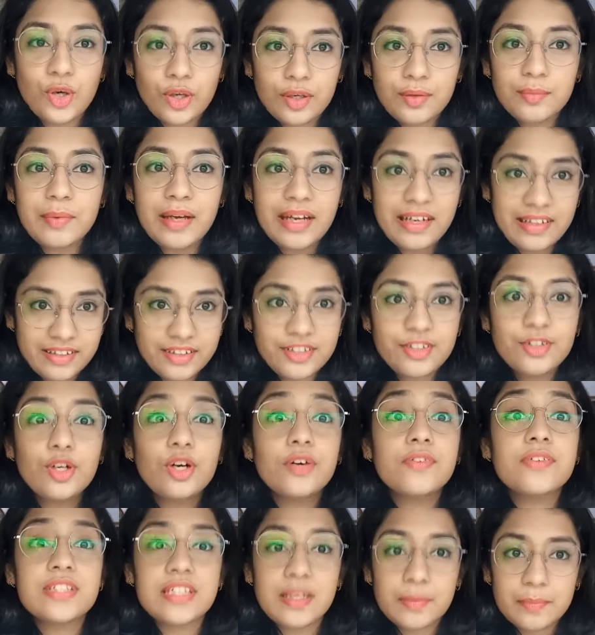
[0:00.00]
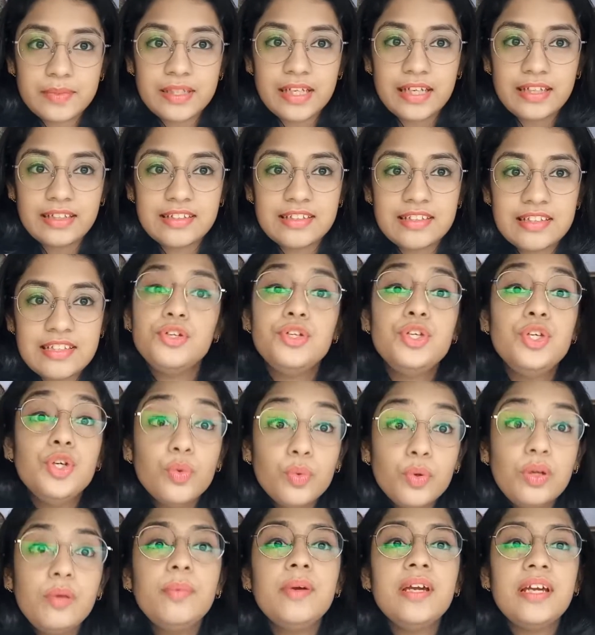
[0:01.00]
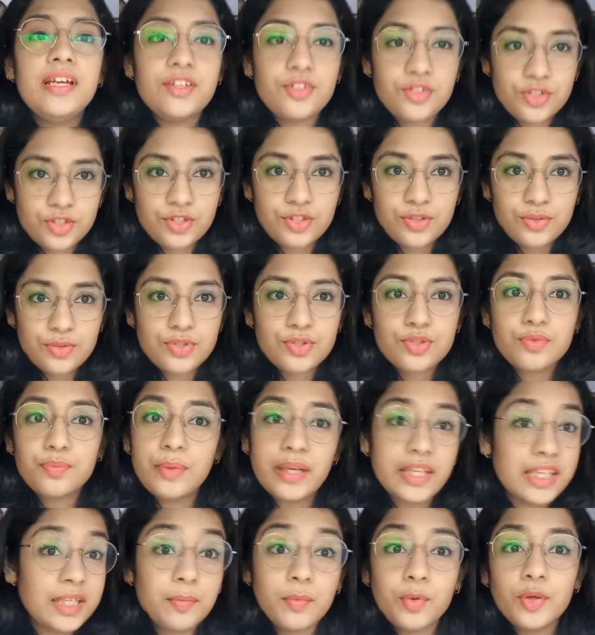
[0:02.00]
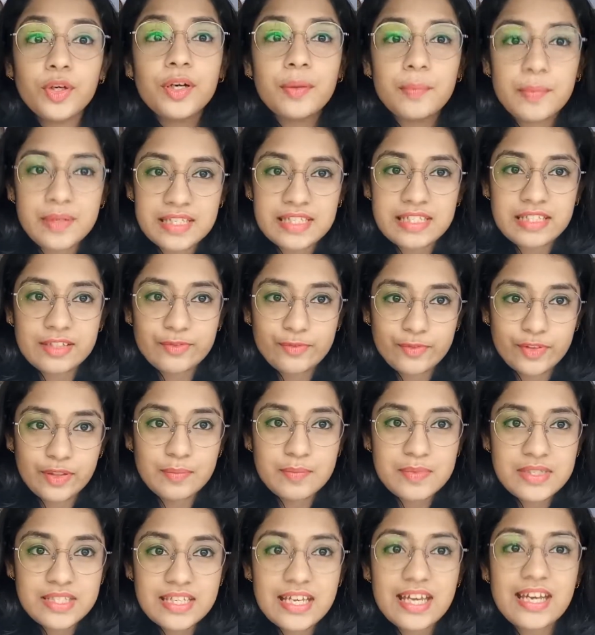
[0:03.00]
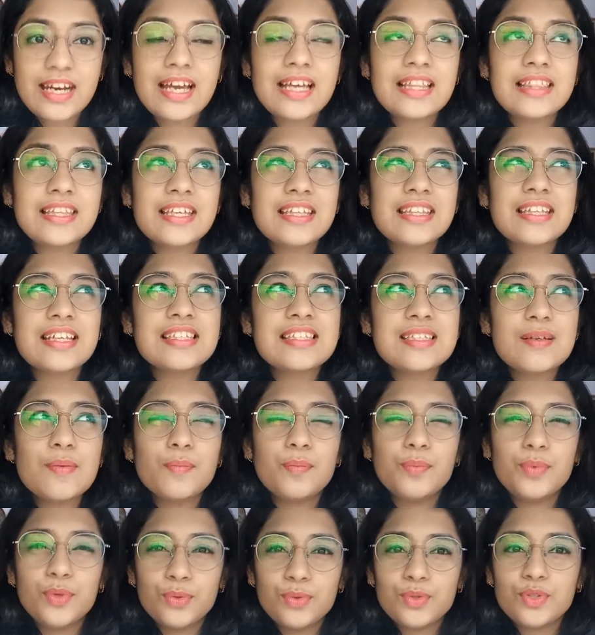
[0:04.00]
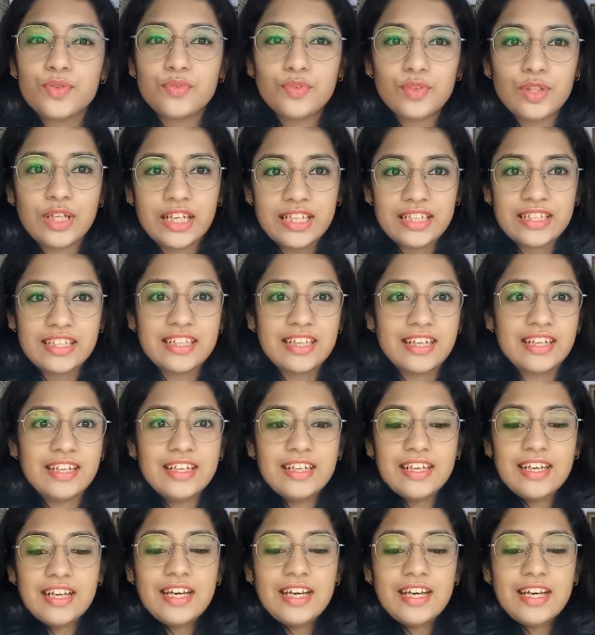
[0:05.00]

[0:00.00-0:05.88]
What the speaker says: barrier of subtitles, you will be introduced to many more amazing films." And I think that's a beautiful idea.